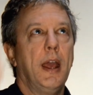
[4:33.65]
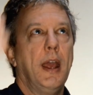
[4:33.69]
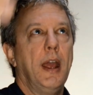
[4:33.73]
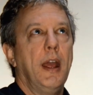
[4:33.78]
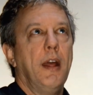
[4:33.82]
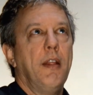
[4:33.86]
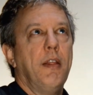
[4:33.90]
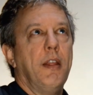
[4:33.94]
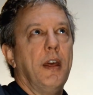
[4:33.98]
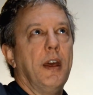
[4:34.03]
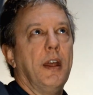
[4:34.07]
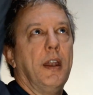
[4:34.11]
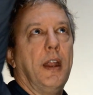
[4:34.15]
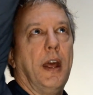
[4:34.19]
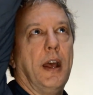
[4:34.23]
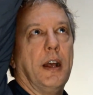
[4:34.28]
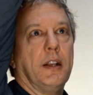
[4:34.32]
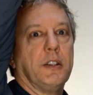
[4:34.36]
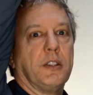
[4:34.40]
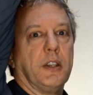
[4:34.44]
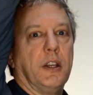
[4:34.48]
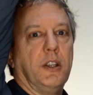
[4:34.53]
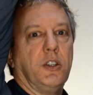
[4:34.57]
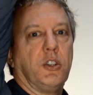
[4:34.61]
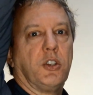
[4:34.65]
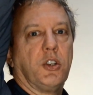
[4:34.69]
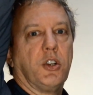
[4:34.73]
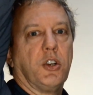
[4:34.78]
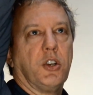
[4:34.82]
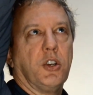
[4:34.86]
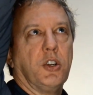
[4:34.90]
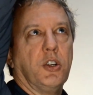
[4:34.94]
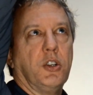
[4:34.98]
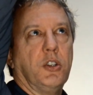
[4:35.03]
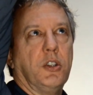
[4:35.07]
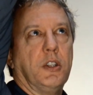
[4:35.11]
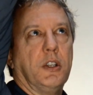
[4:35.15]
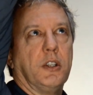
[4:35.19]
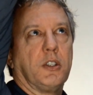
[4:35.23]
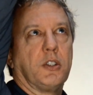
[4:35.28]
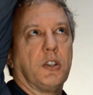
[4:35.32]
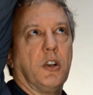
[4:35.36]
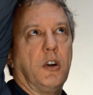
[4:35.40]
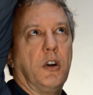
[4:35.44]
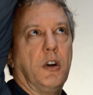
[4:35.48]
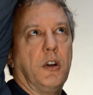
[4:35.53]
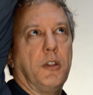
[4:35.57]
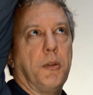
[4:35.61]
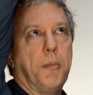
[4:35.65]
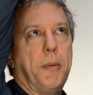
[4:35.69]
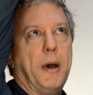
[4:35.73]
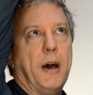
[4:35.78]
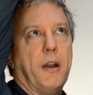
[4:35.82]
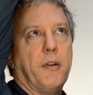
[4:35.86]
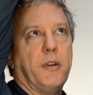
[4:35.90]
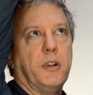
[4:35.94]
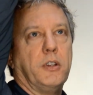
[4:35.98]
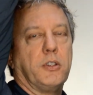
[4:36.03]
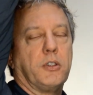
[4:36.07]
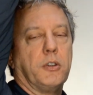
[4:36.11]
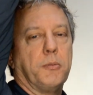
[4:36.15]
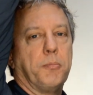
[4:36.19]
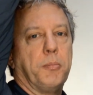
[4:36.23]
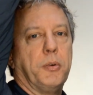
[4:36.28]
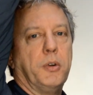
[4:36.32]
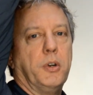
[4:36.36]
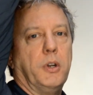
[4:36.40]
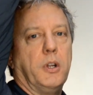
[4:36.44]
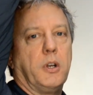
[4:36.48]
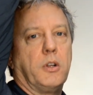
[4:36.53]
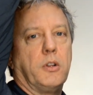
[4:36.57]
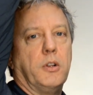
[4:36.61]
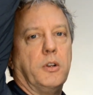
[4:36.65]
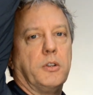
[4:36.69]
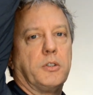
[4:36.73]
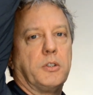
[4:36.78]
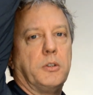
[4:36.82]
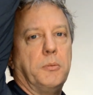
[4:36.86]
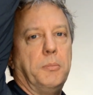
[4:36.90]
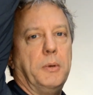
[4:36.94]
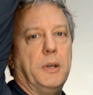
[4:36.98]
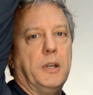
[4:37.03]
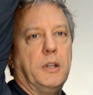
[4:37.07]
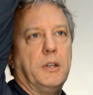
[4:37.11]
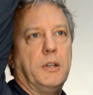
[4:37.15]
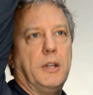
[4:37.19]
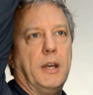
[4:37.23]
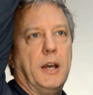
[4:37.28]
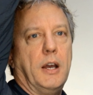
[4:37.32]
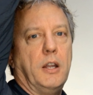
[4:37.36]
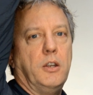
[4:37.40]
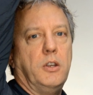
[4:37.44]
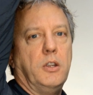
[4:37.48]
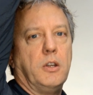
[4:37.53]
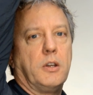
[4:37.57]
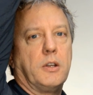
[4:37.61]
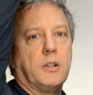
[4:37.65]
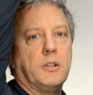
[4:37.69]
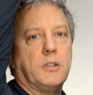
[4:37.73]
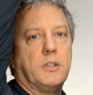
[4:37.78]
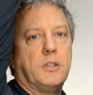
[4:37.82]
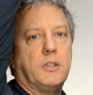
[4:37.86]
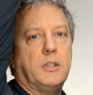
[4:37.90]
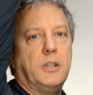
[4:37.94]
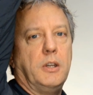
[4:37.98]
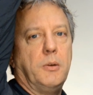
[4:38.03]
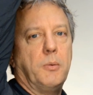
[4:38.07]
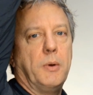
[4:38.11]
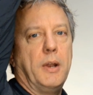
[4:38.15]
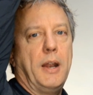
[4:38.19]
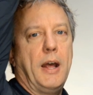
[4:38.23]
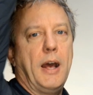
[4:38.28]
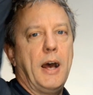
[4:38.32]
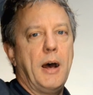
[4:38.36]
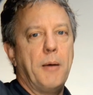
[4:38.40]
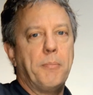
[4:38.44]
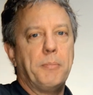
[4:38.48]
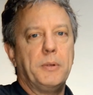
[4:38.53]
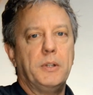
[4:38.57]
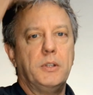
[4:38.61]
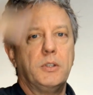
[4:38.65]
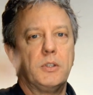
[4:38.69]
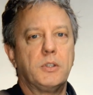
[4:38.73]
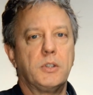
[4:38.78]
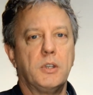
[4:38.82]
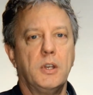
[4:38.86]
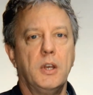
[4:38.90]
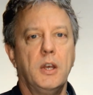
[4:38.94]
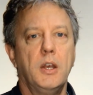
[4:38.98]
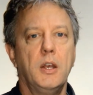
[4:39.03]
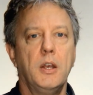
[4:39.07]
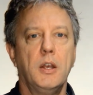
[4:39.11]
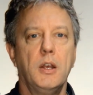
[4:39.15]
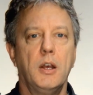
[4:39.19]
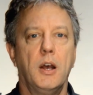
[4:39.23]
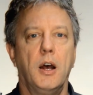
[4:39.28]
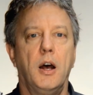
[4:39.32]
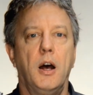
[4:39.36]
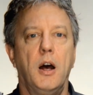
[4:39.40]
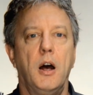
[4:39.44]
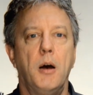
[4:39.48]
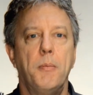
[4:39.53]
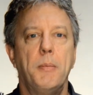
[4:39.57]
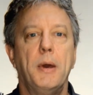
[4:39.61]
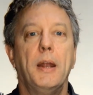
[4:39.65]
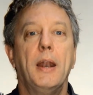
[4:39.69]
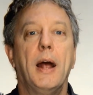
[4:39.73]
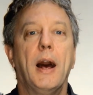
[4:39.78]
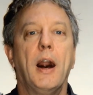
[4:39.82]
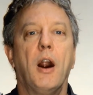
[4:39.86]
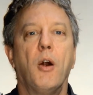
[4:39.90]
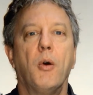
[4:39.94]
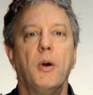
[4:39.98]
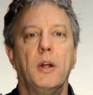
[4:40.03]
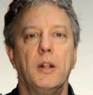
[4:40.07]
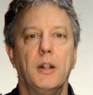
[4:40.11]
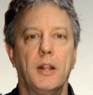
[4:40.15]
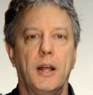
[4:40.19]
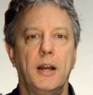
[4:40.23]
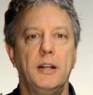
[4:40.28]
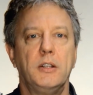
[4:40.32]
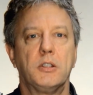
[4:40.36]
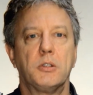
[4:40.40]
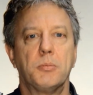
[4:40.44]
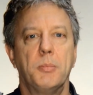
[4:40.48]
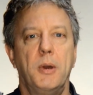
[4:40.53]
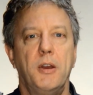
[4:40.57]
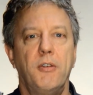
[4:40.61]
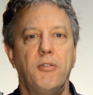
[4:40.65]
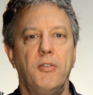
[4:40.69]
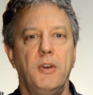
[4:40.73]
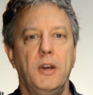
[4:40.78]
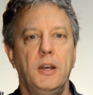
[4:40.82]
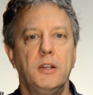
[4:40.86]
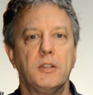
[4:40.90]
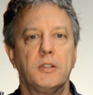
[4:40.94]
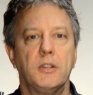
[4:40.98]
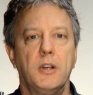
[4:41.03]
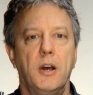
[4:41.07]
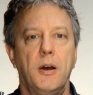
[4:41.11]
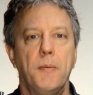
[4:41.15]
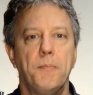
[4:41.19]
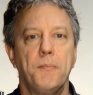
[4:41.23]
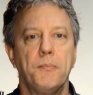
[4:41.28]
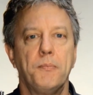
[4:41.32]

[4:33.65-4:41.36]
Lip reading: And then as I turn this on, the batteries are pretty close to being dead. You can see what happens and how it lights my face up.